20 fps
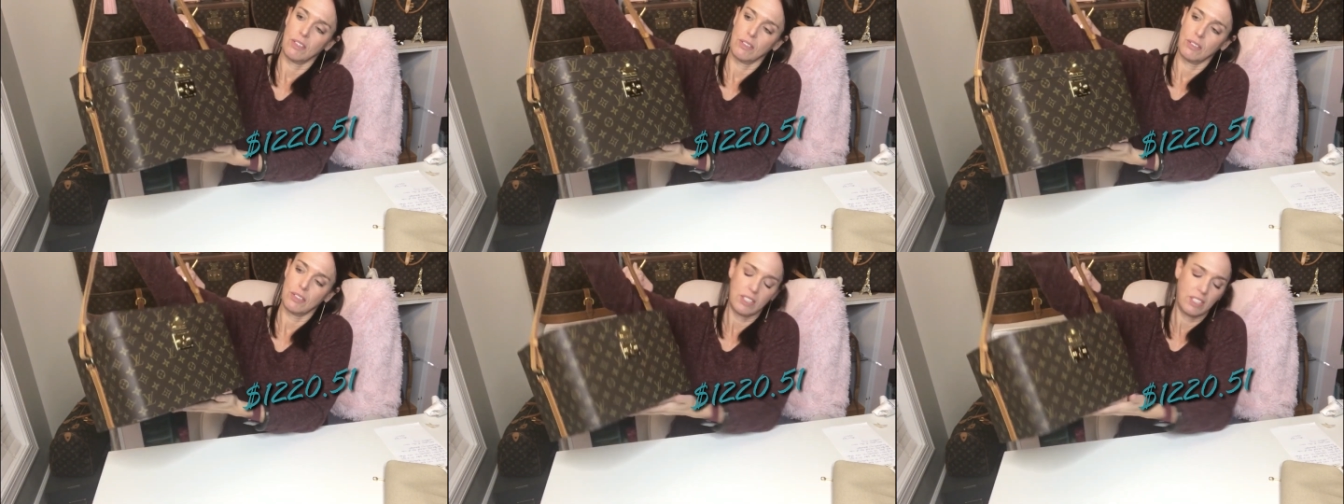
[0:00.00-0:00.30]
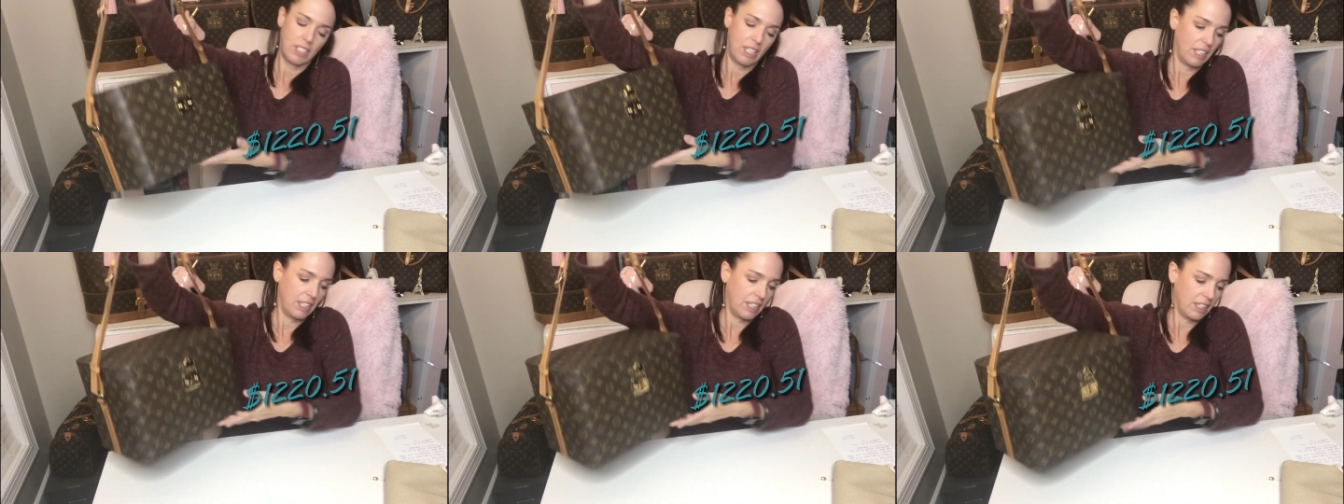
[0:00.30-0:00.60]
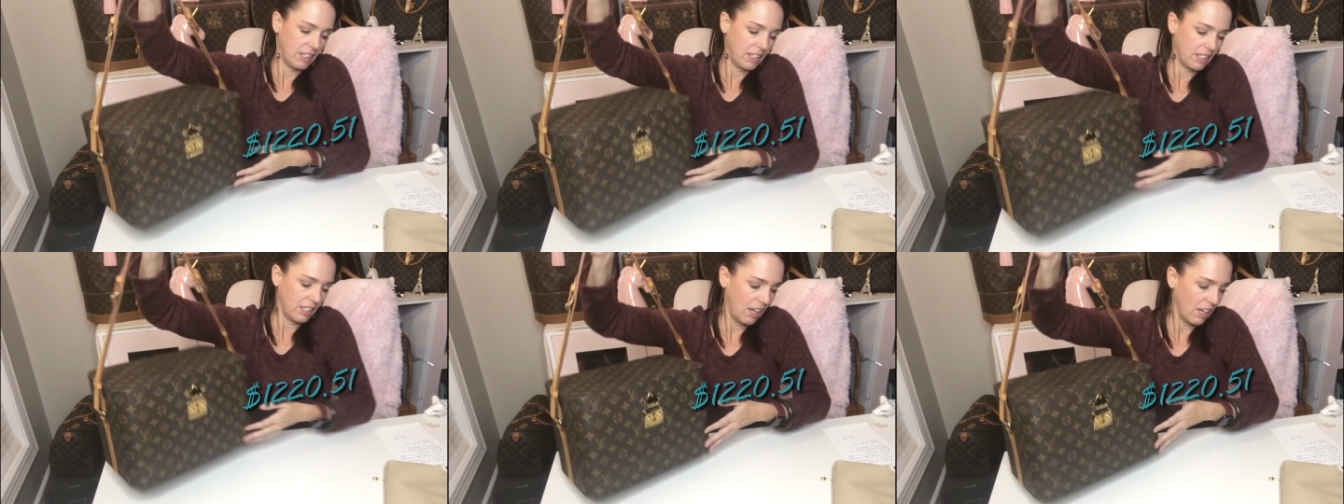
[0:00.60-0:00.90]
stunning.
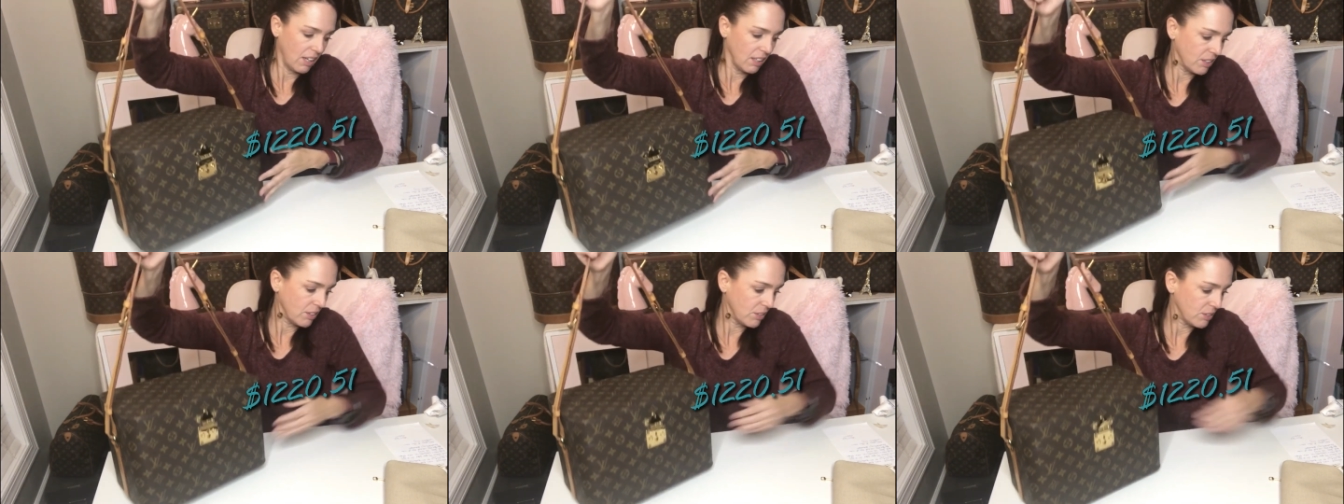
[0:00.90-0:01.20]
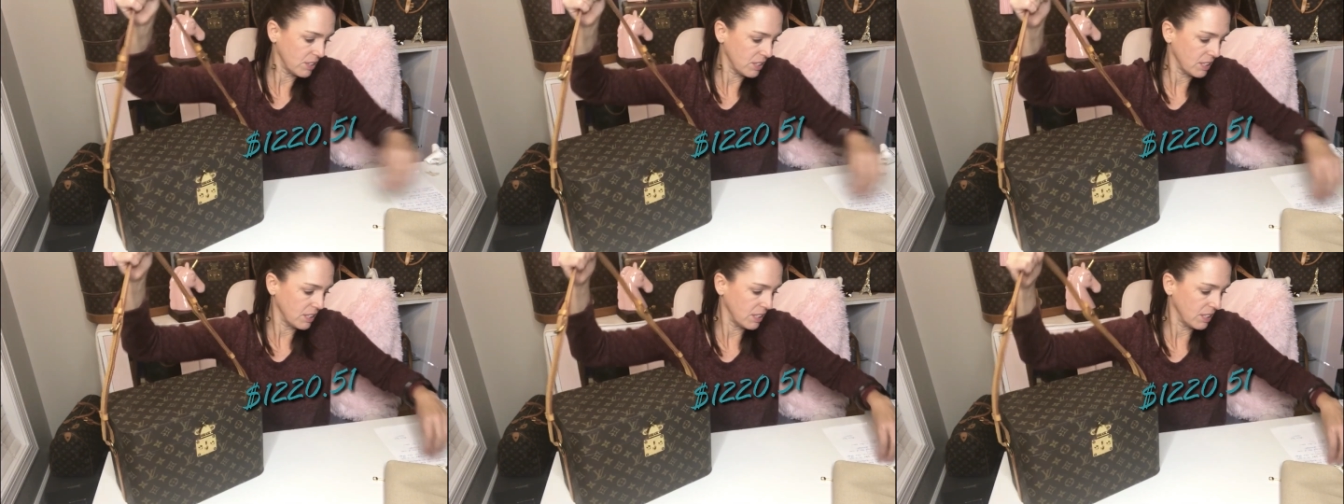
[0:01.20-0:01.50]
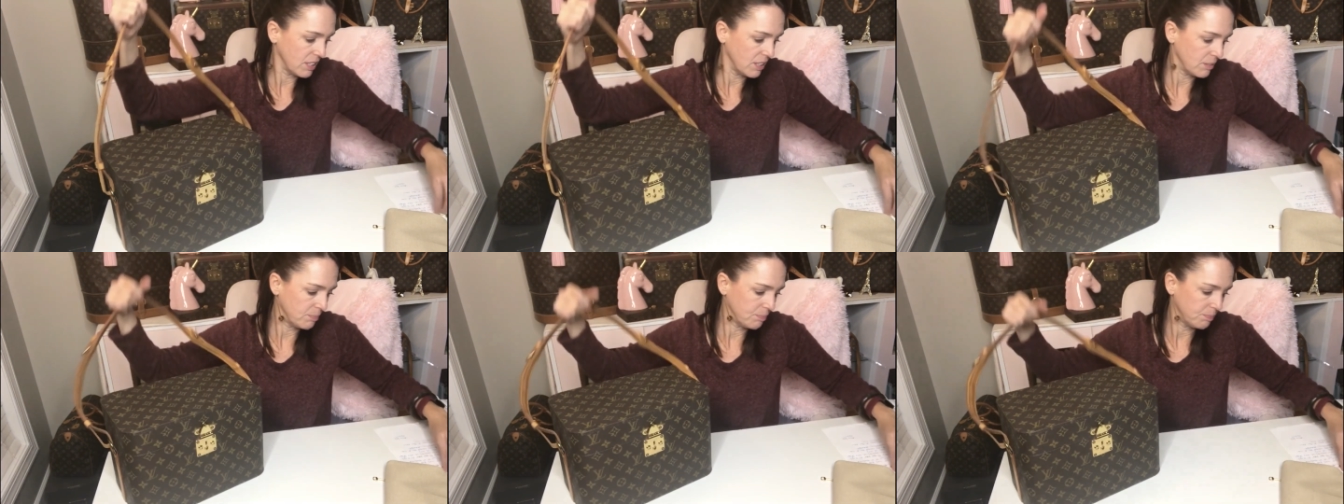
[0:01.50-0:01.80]
The lock goes
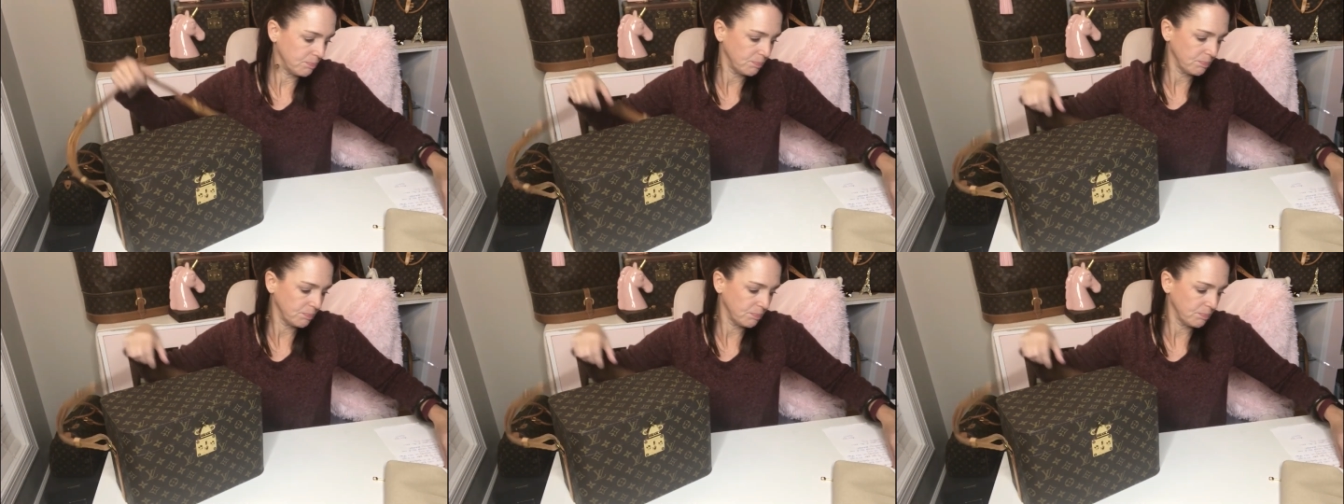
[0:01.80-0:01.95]
in.